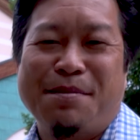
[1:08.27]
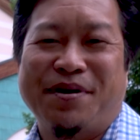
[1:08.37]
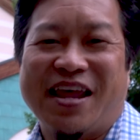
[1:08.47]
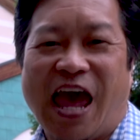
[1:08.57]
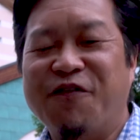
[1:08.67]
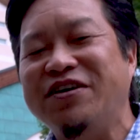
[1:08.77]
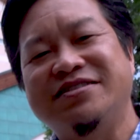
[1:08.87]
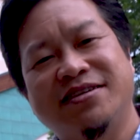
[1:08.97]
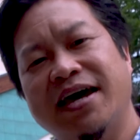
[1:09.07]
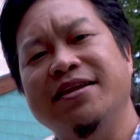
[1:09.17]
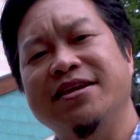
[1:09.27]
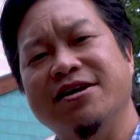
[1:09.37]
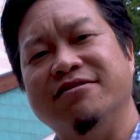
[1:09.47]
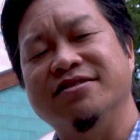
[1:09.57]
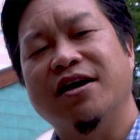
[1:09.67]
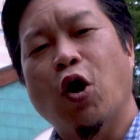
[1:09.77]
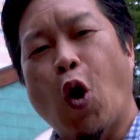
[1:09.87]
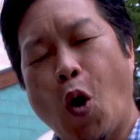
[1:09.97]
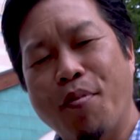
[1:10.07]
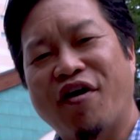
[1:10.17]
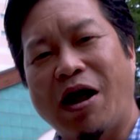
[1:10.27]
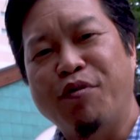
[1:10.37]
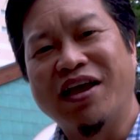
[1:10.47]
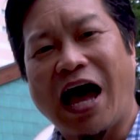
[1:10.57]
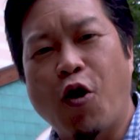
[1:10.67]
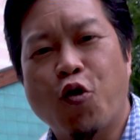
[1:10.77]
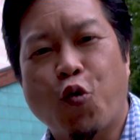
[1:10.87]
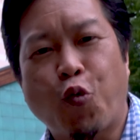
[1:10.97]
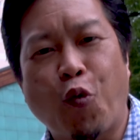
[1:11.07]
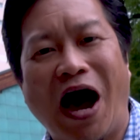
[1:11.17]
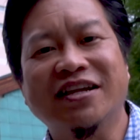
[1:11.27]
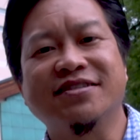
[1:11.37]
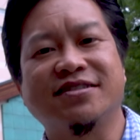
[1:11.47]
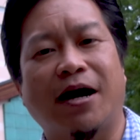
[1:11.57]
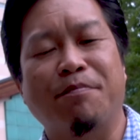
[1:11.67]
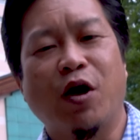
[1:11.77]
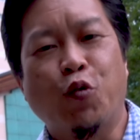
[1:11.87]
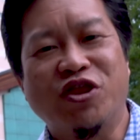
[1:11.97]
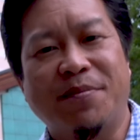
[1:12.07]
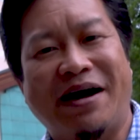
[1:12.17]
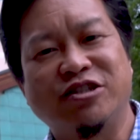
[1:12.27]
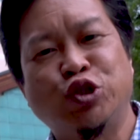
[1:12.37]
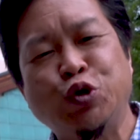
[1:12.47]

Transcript: But every ten years, Oberammergau rises up with about